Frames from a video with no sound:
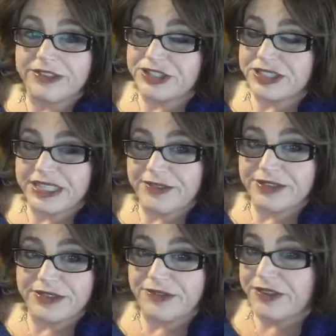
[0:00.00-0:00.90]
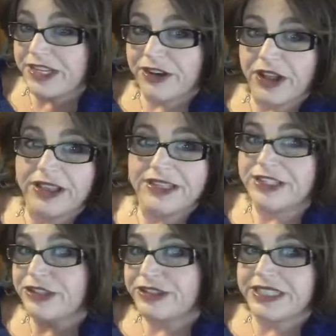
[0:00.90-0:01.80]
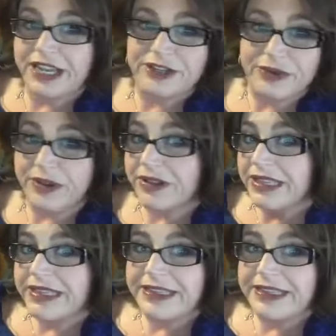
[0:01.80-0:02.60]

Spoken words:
You just have to fit it all into your schedule.